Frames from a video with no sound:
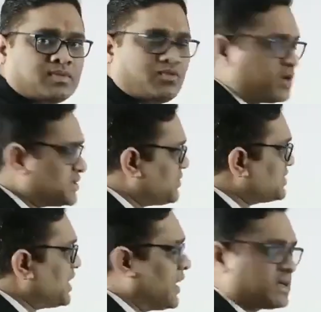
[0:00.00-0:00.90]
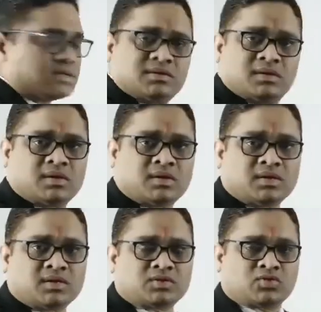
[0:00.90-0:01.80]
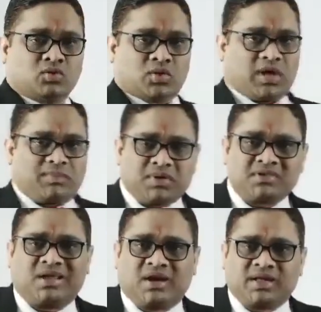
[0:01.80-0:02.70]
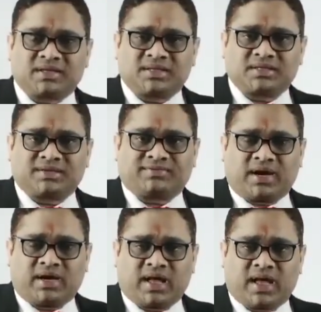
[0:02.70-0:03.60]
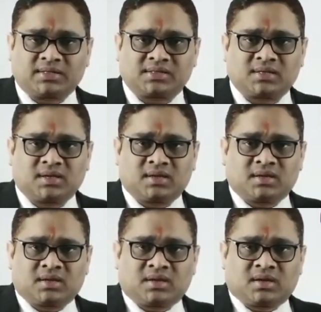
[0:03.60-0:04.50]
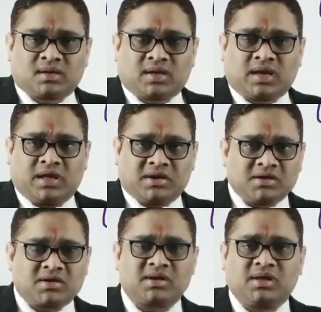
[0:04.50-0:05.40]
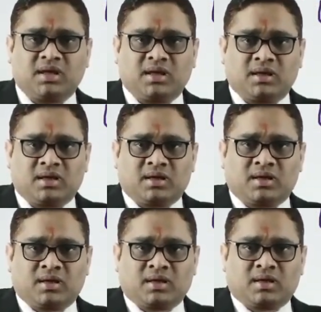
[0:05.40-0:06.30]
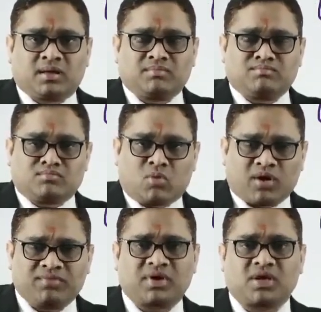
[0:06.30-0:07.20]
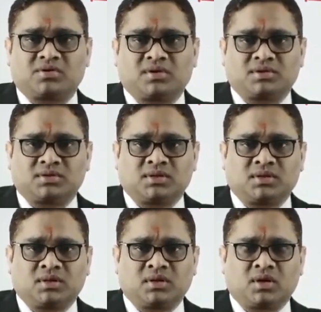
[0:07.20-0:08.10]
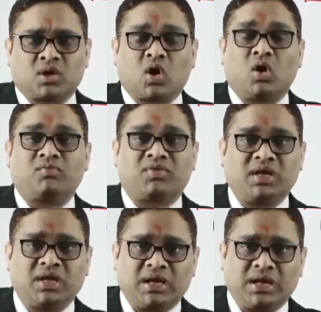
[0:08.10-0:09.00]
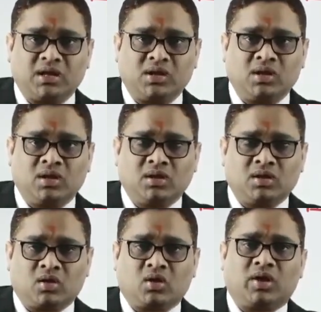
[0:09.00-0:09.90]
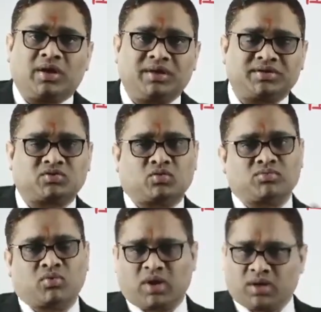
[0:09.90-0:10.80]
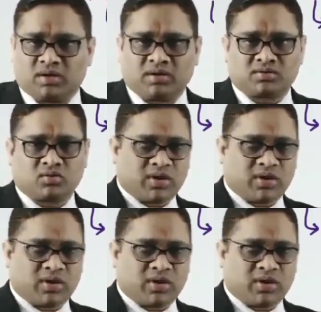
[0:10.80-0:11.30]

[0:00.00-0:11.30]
What is epigenetics? So epigenetics is defined as hereditary modifications of DNA or histone protein. So